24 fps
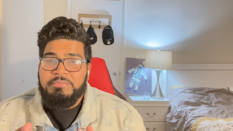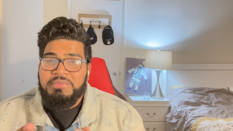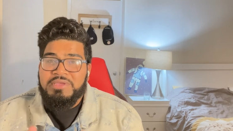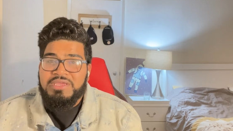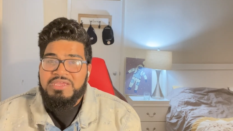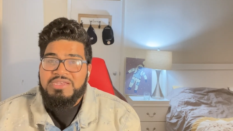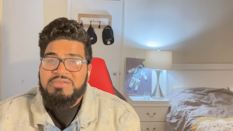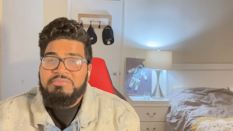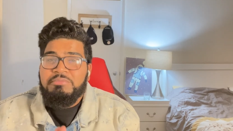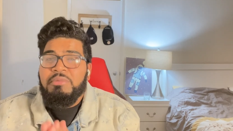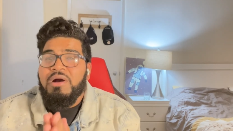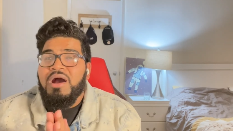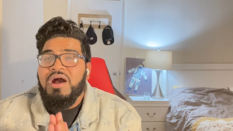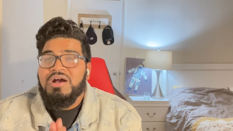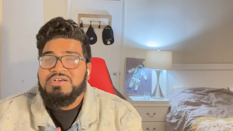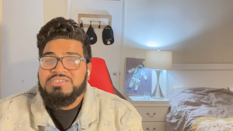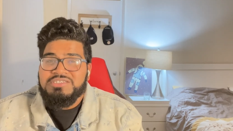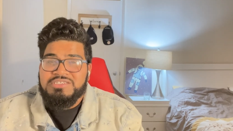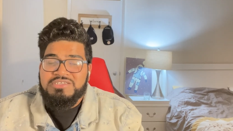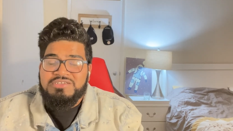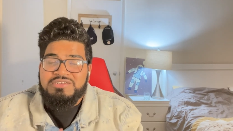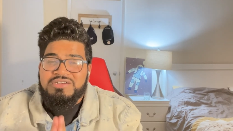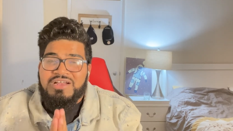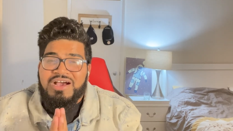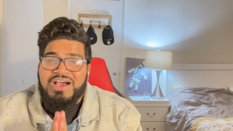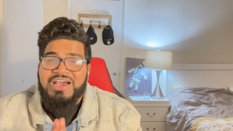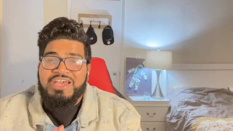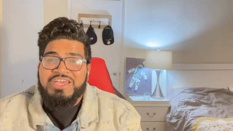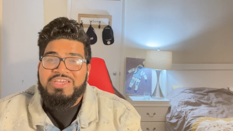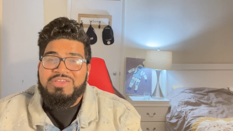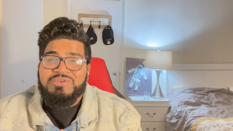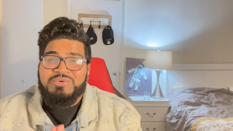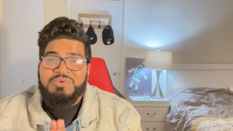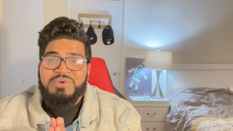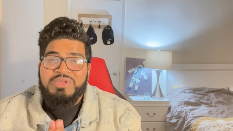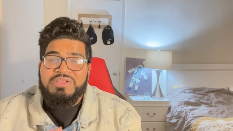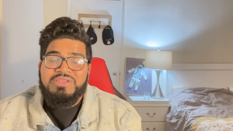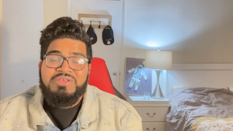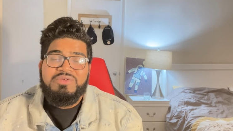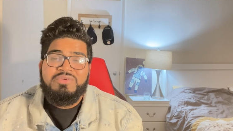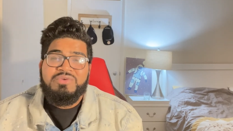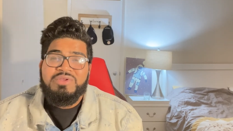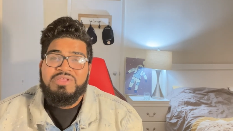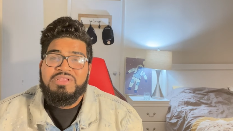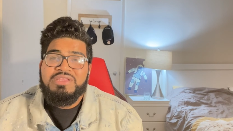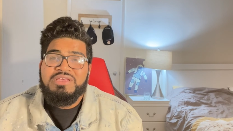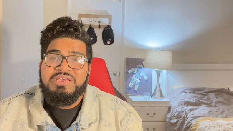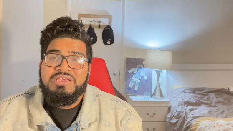beatboxer, I really,
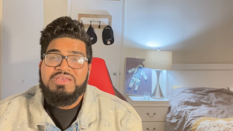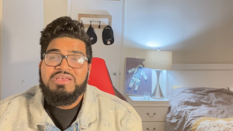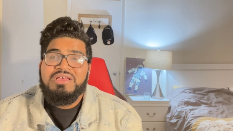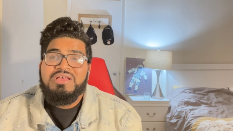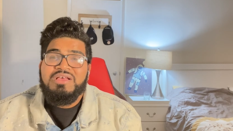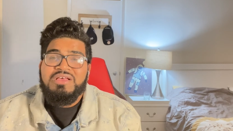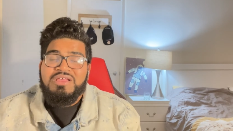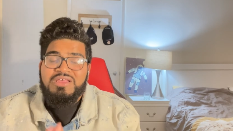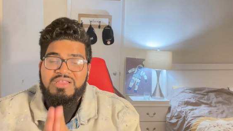really